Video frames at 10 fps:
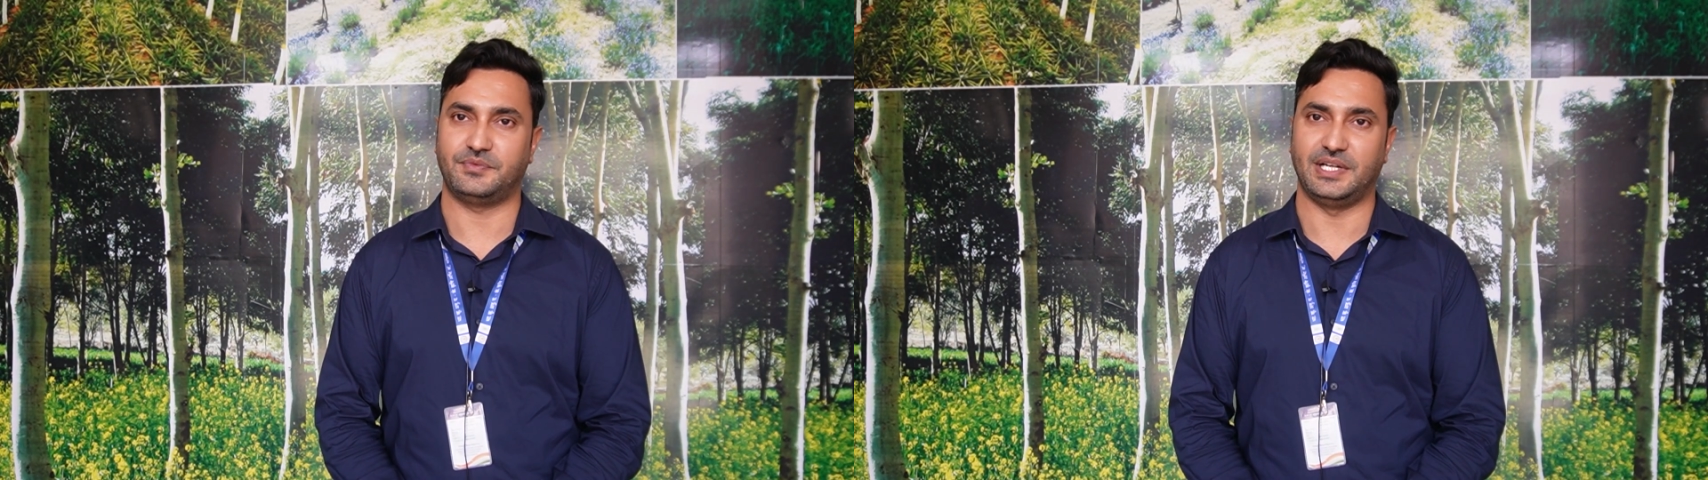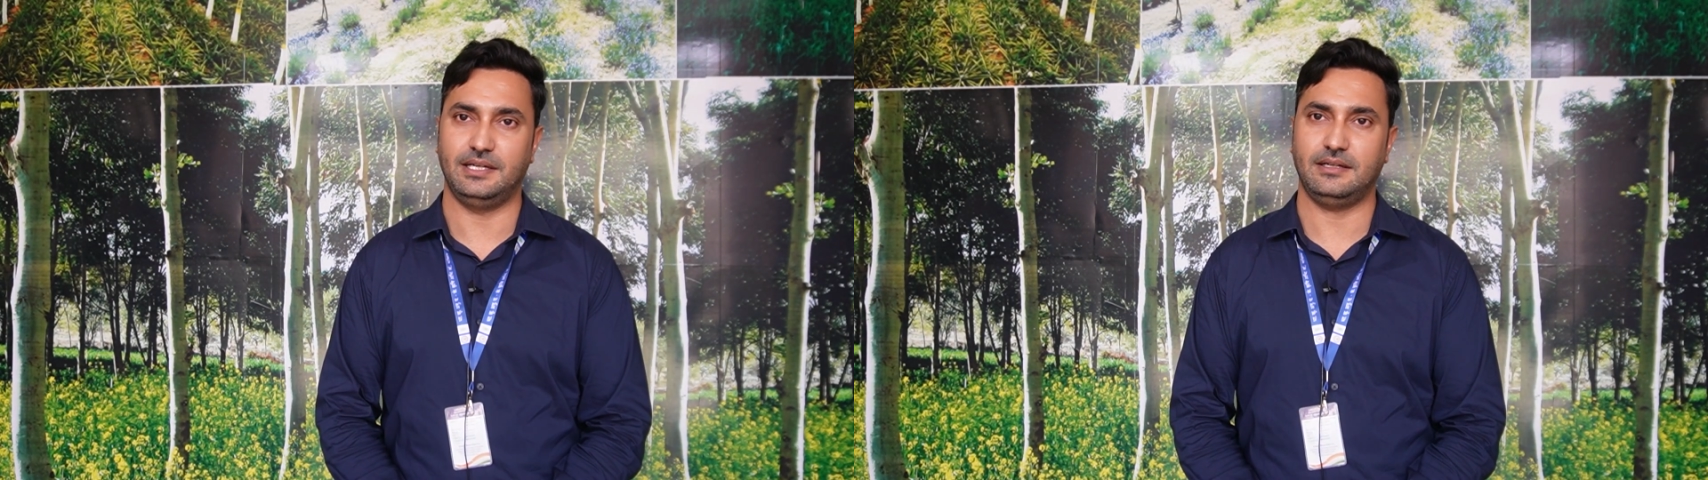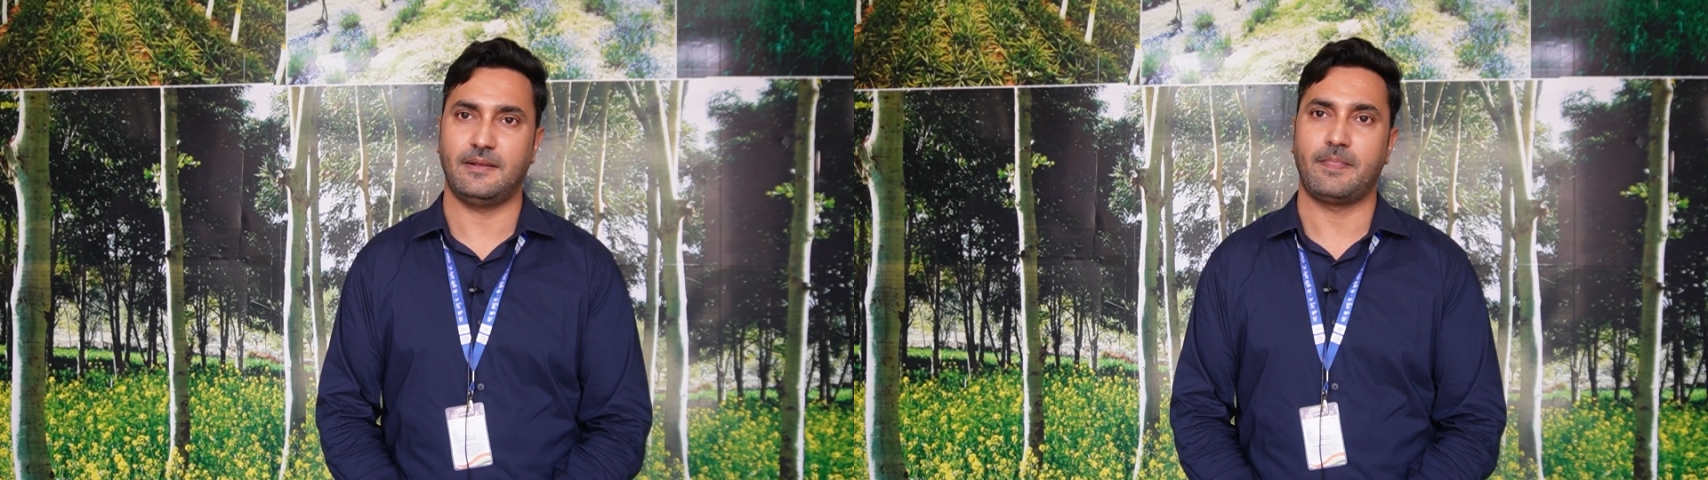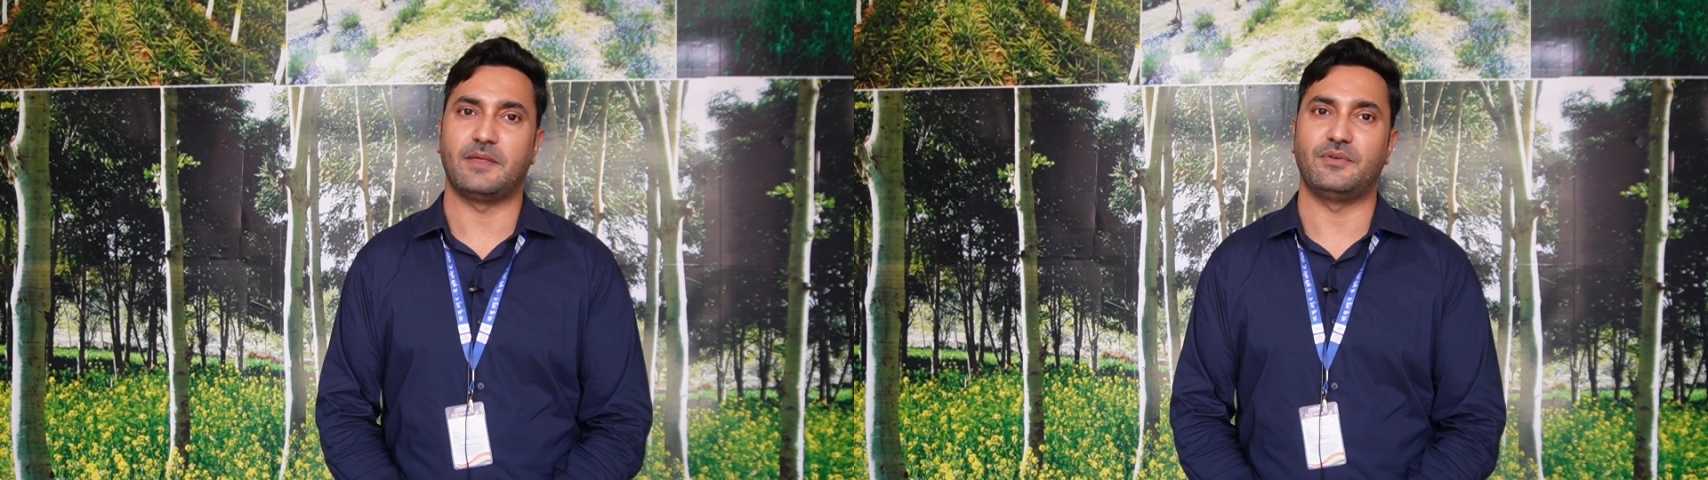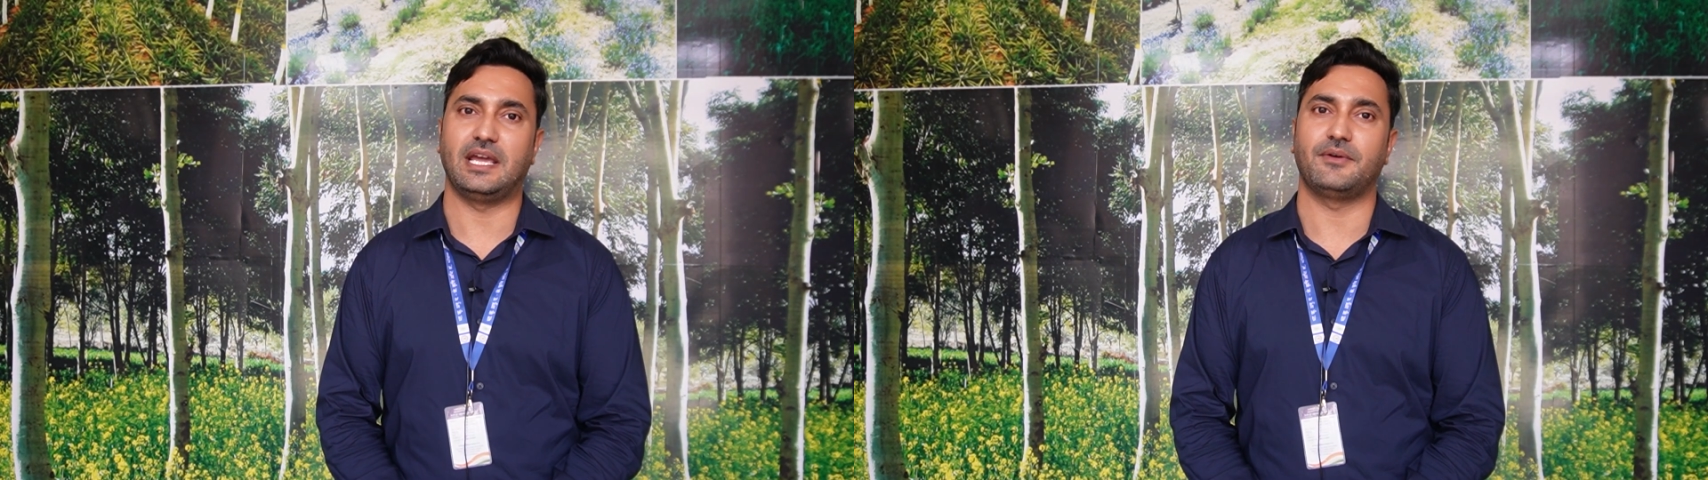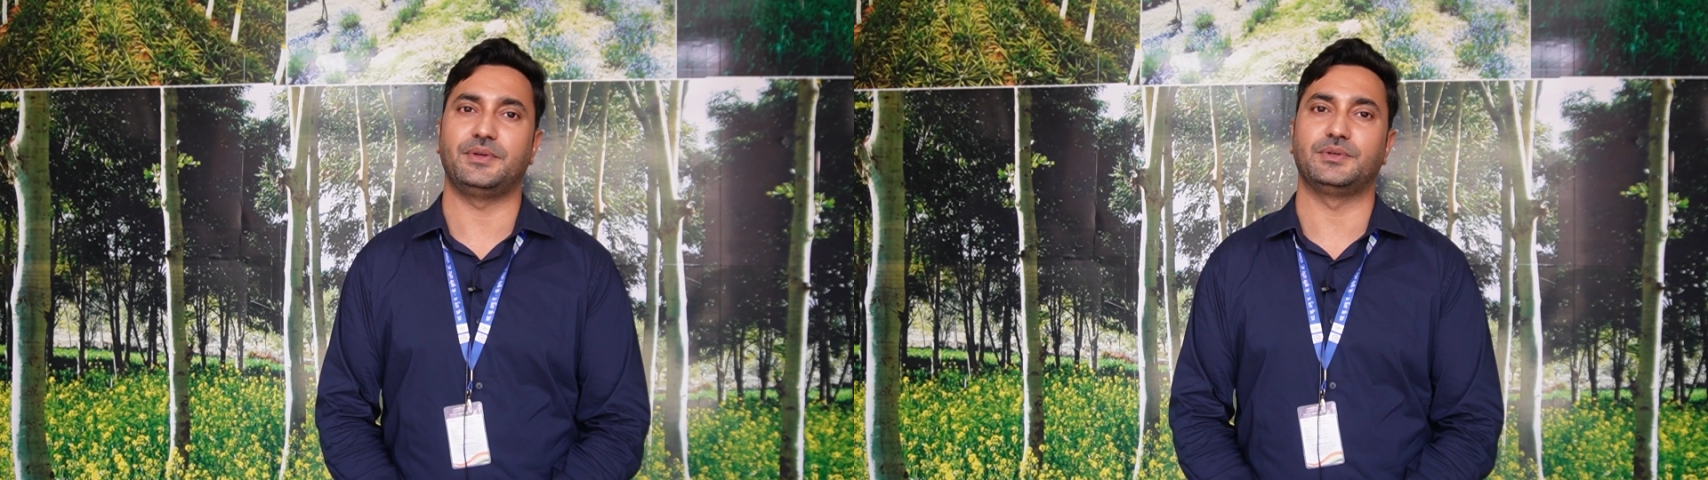field, we have